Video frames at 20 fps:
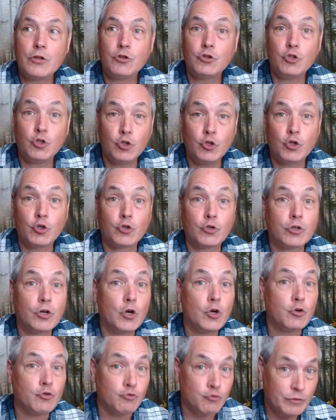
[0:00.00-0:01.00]
your
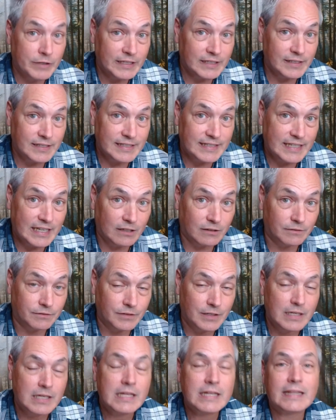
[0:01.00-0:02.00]
real self.
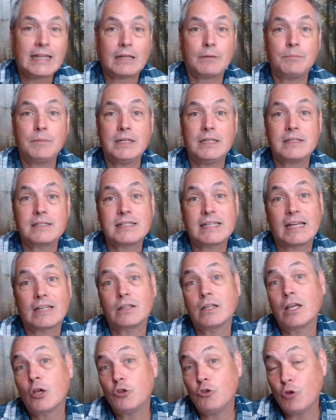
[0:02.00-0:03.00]
That means that
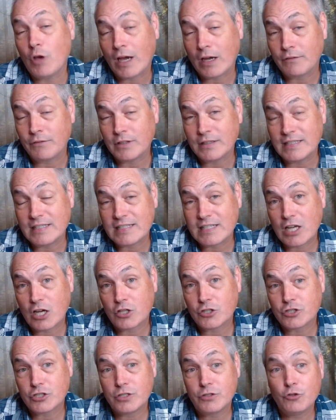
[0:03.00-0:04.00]
you have a
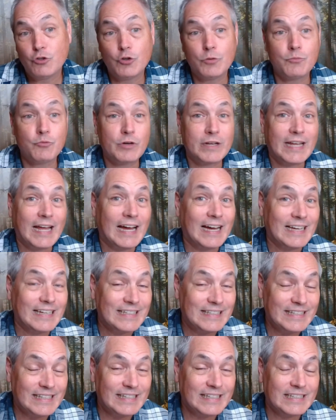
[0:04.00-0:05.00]
discussion, you bring
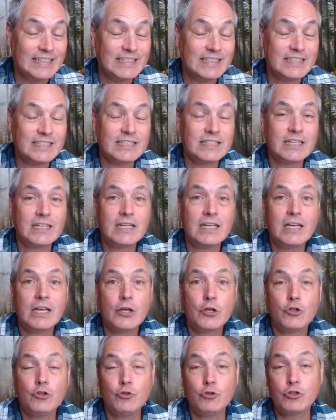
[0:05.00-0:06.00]
ideas,
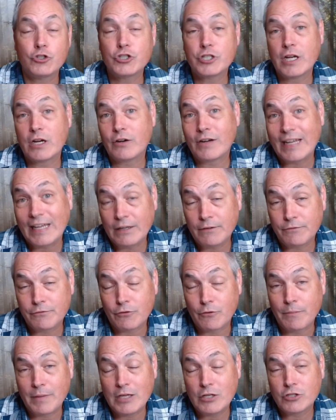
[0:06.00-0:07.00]
you share
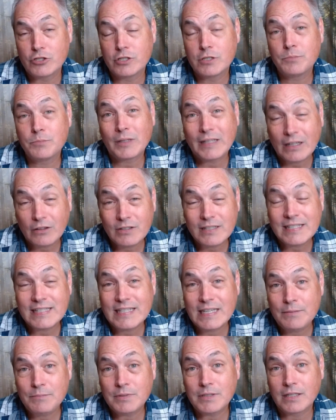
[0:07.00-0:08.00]
information, at the
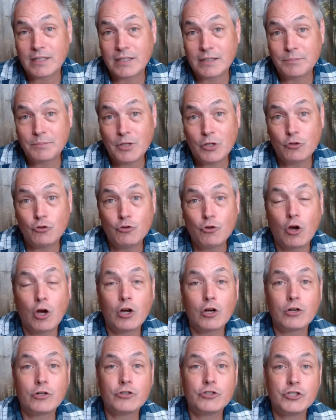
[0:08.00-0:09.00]
same time, you
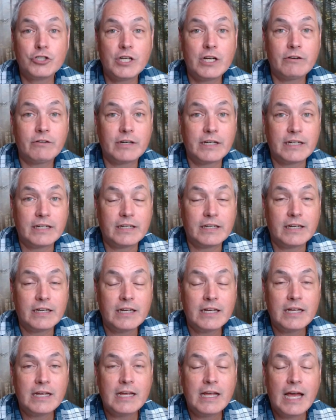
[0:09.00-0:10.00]
are sharing,
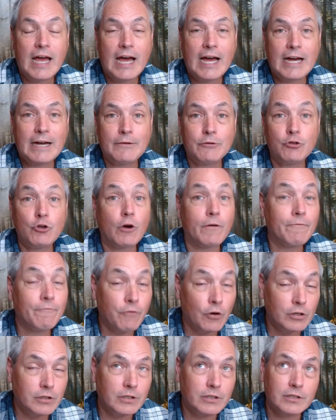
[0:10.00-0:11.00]

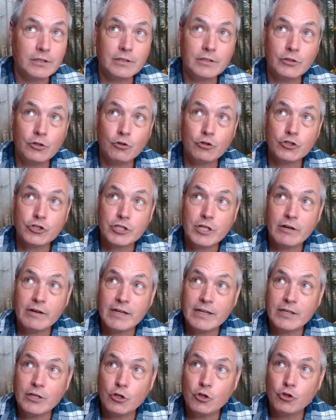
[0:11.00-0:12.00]
you're
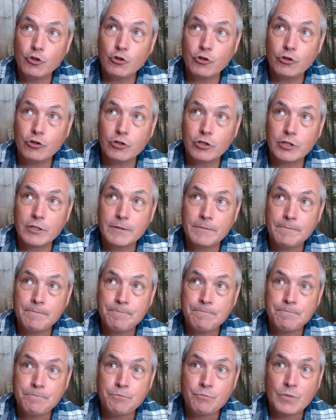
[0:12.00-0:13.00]
sharing
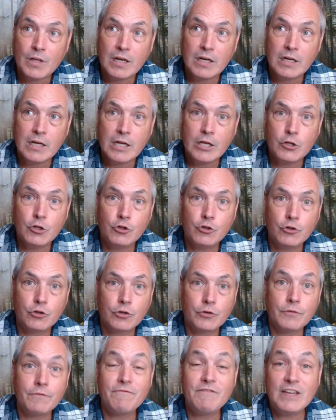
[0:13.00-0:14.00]
your
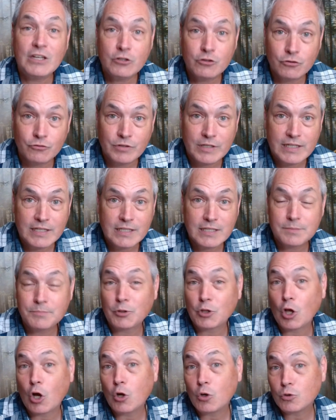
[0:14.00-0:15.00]
victories, but
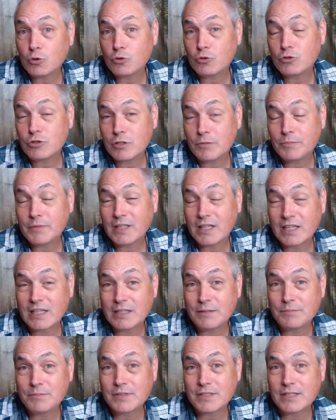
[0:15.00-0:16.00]
also
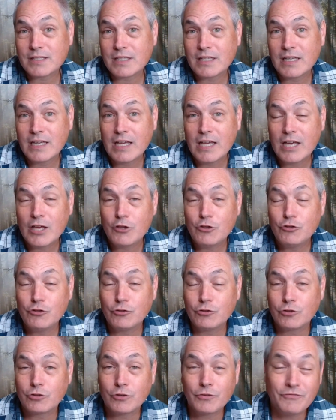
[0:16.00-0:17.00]
sometimes
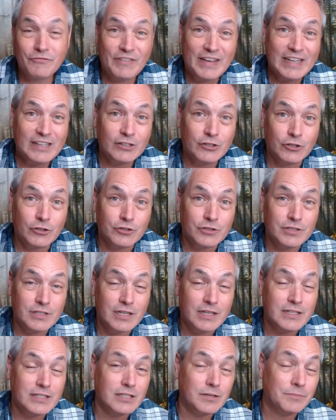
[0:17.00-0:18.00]
your failures.
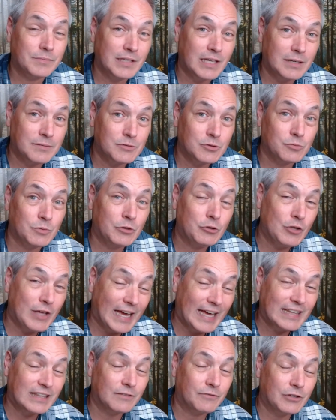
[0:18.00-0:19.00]
Sometimes when you
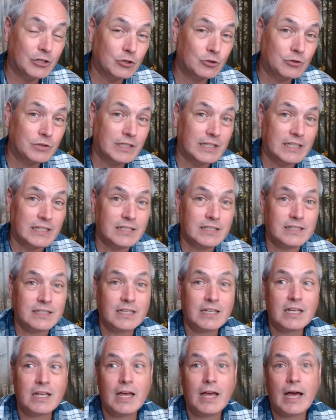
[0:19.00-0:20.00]
have difficulties,
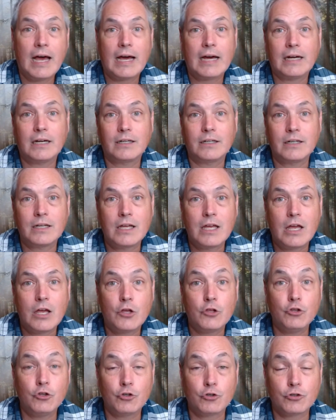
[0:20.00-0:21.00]
uh,
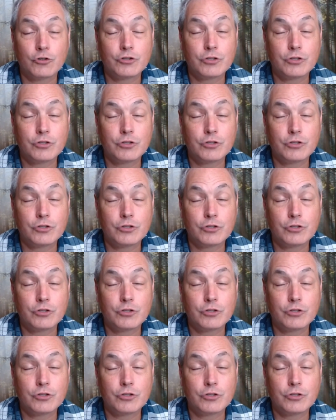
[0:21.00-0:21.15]
your